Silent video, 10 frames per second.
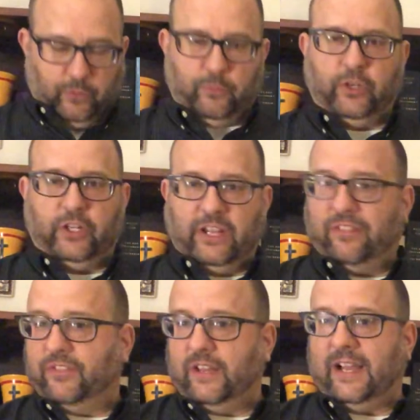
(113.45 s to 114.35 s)
going to look at
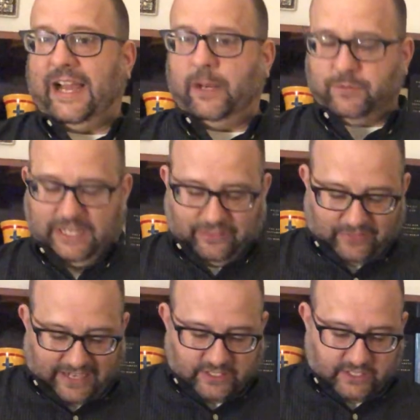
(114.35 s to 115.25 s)
items like
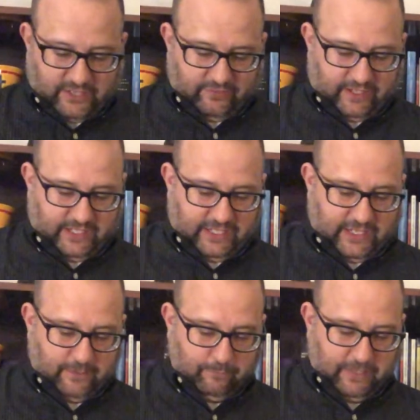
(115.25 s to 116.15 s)
Thanksgiving,
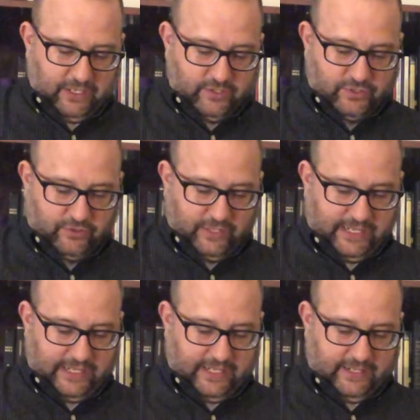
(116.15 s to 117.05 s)

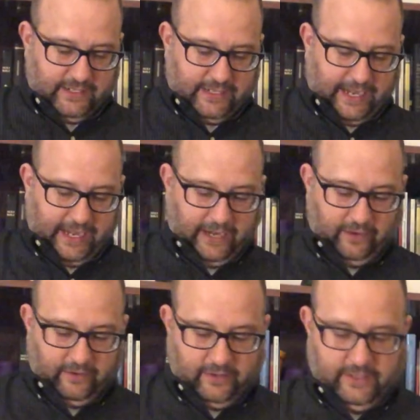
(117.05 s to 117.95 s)
ministry,
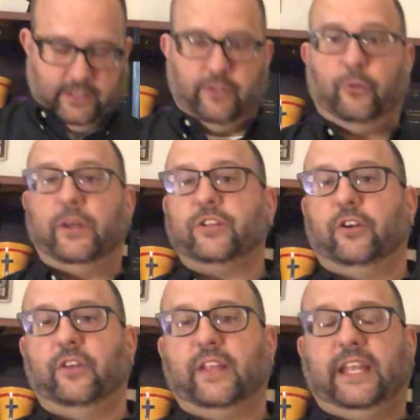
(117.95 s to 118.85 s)
and the
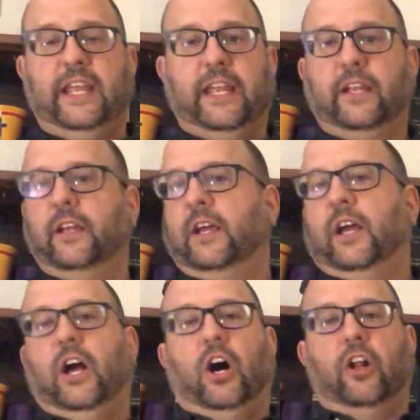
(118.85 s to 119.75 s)
return of the King.
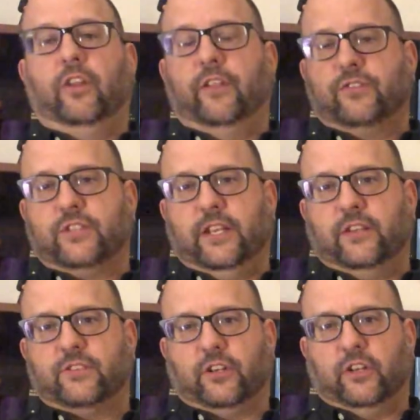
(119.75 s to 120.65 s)
All of those
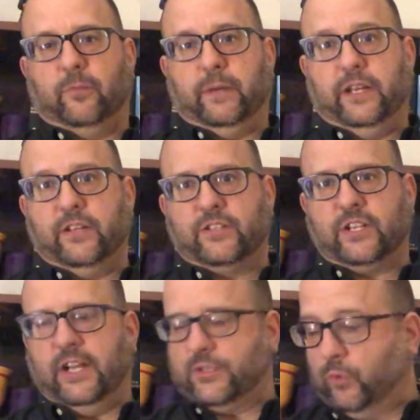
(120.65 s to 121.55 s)
things are going to be
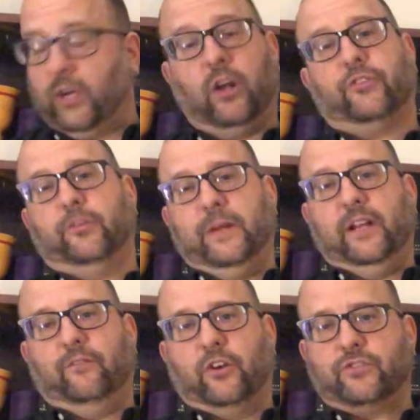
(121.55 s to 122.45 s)
discussed. We're also
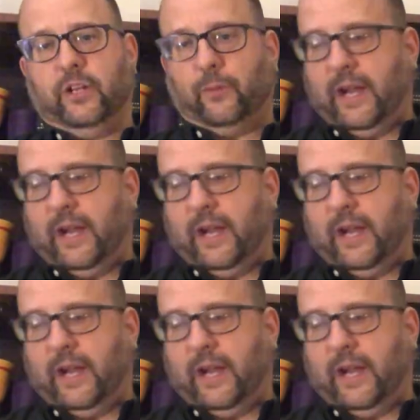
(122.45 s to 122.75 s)
meeting virtually